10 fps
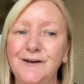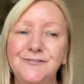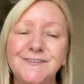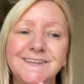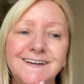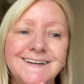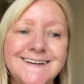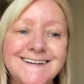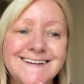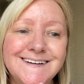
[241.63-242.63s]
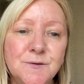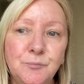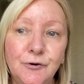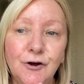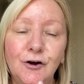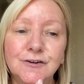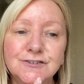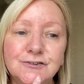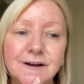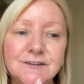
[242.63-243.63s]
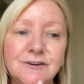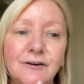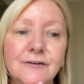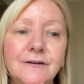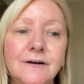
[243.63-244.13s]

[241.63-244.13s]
it all straight on.